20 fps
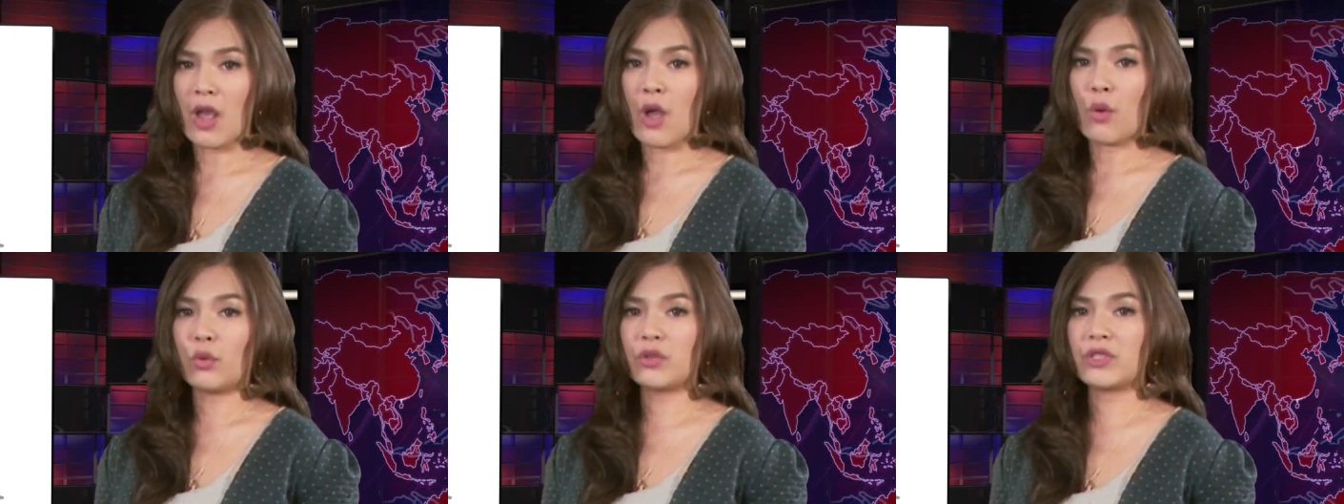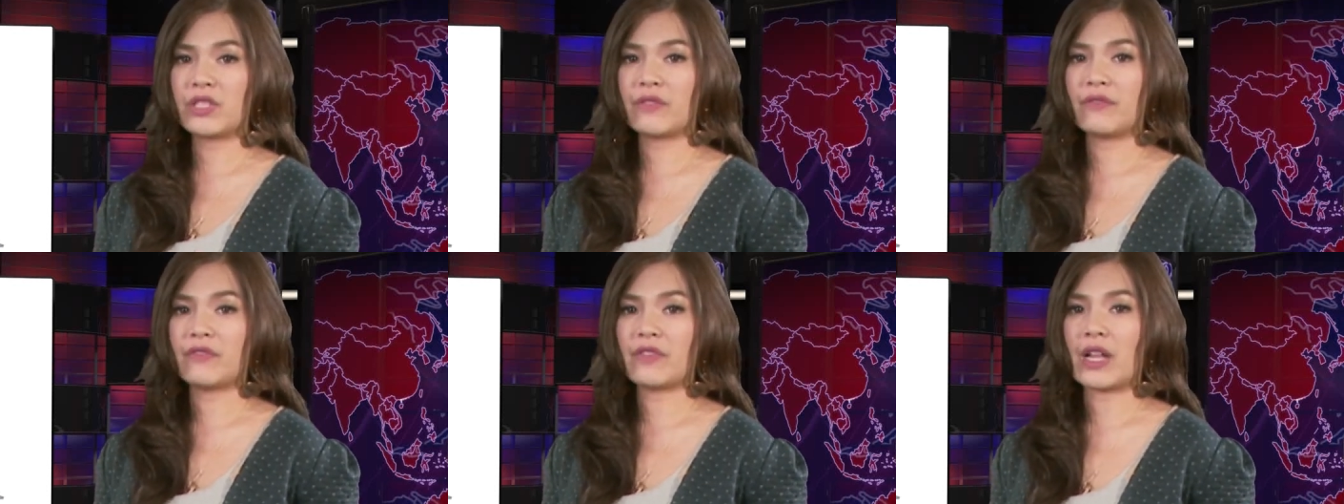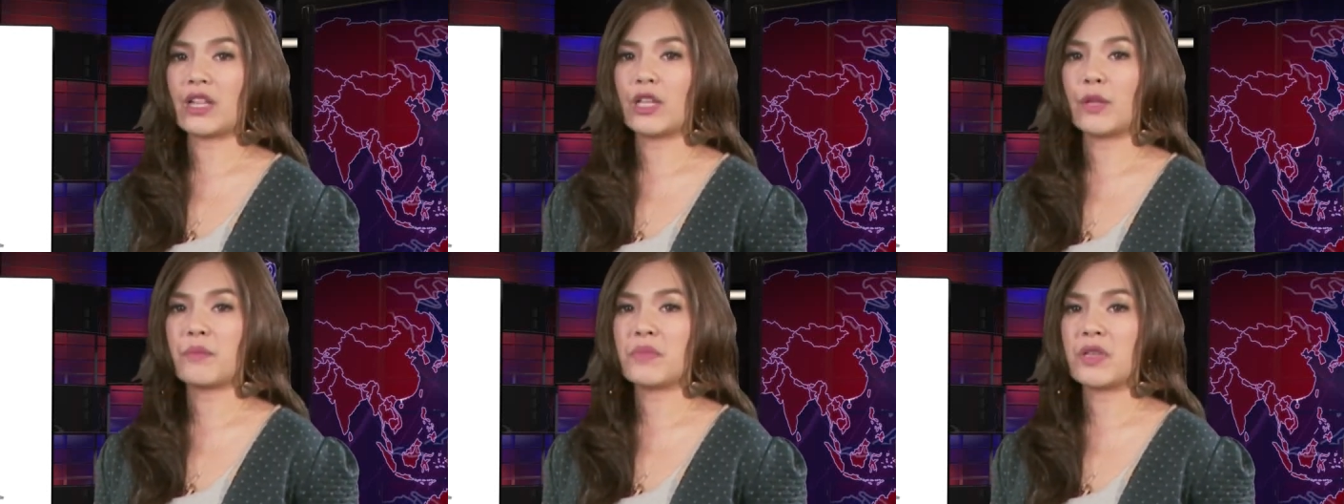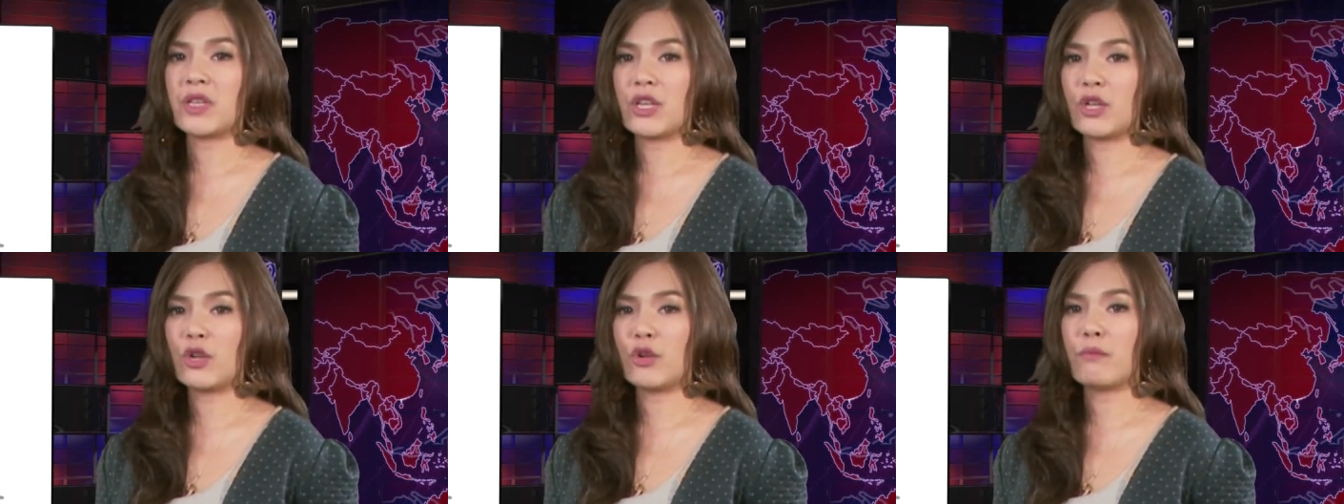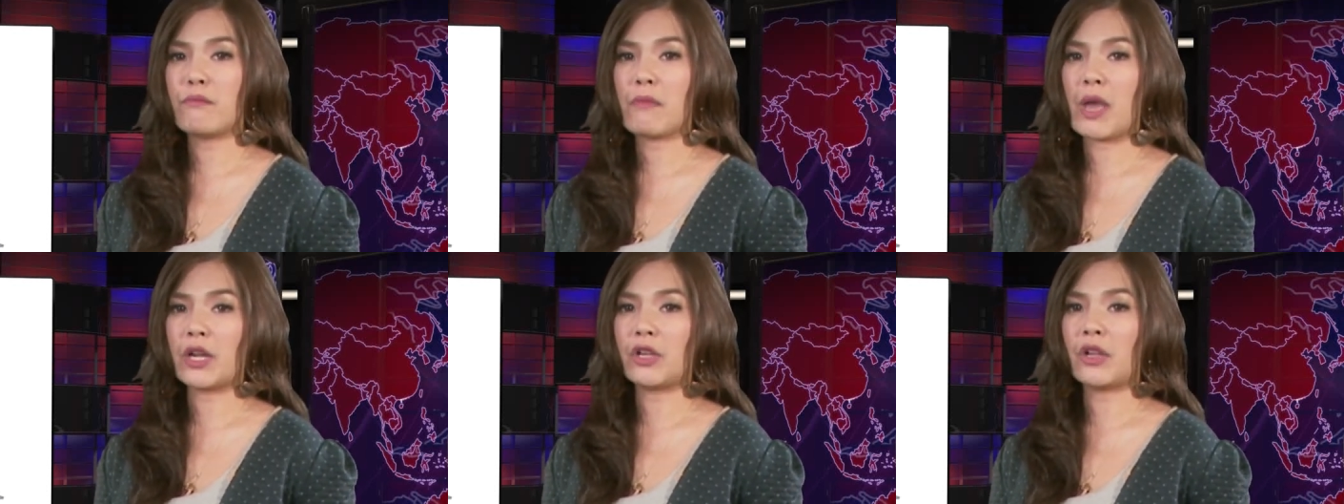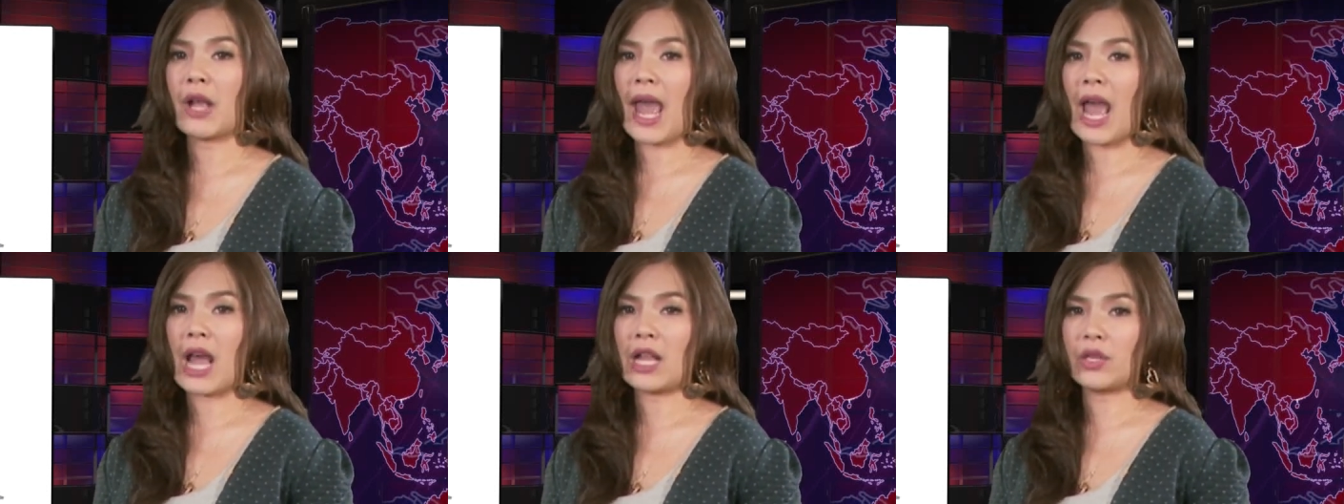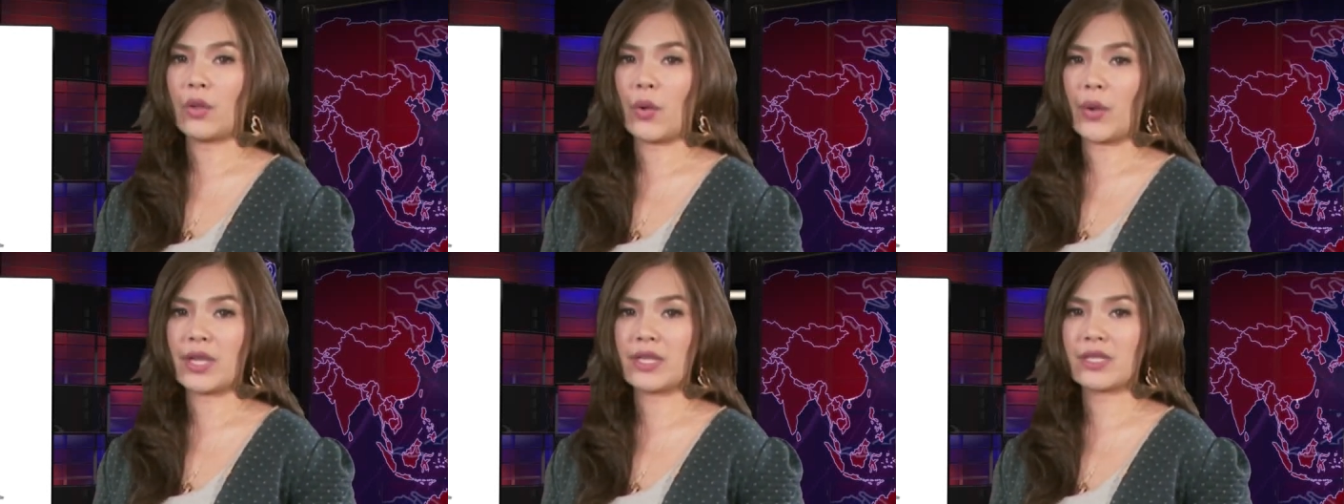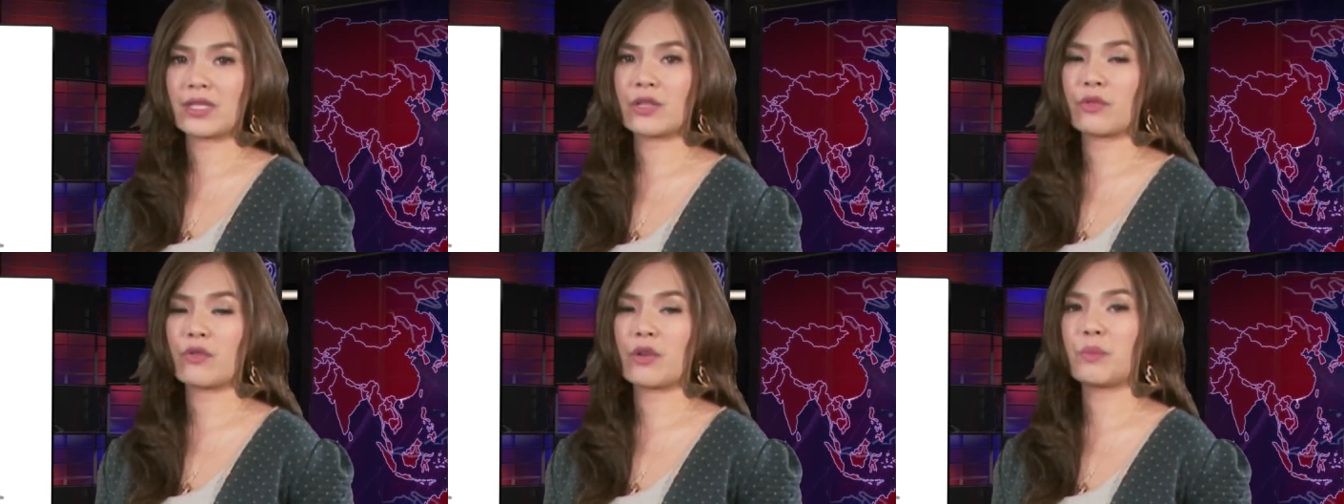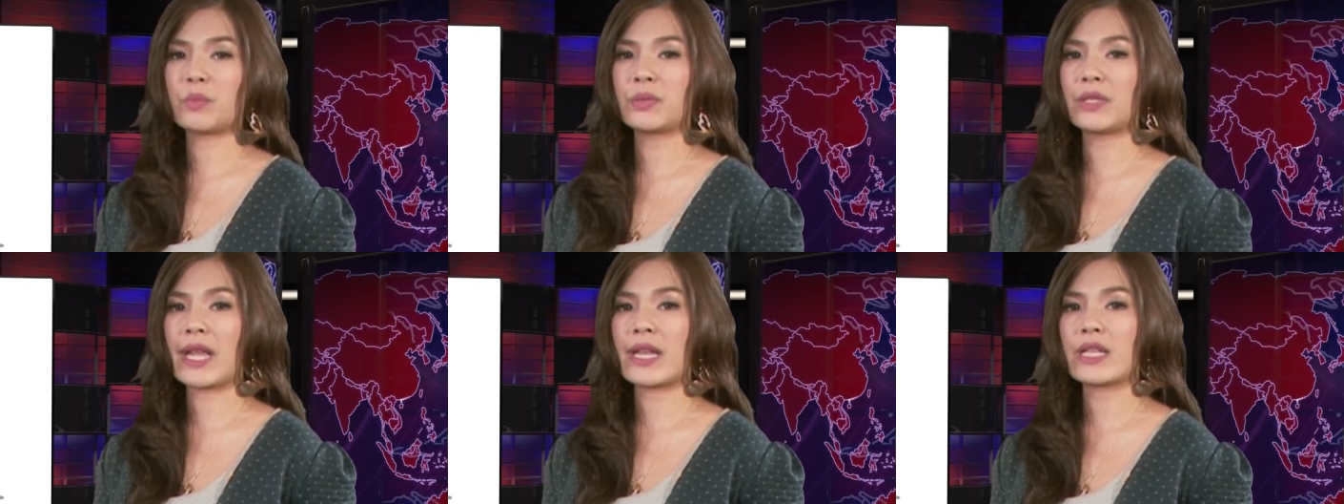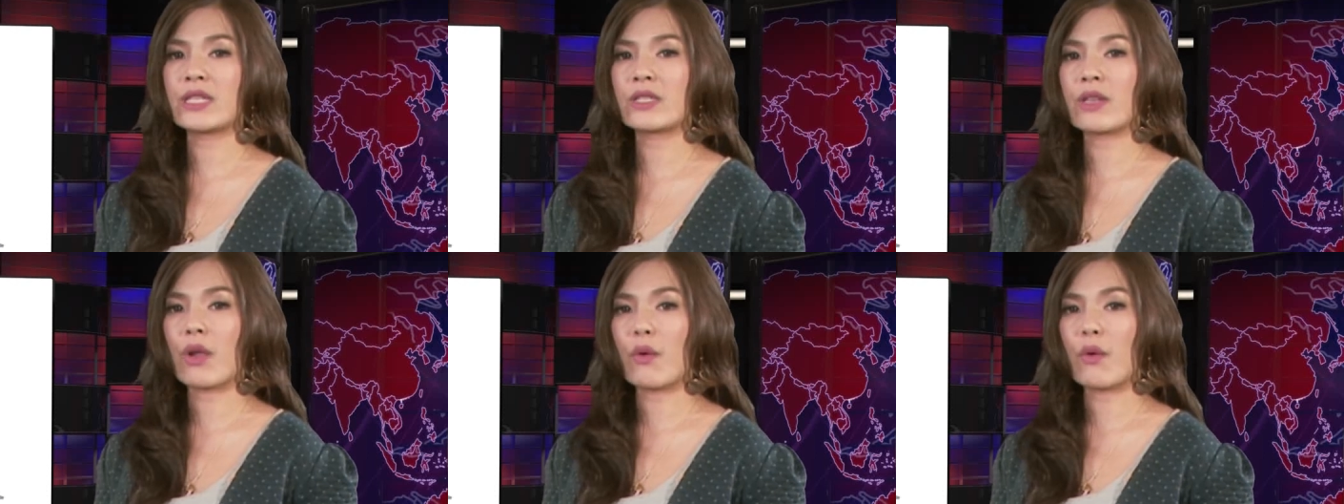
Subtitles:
will develop new metal alloys to replace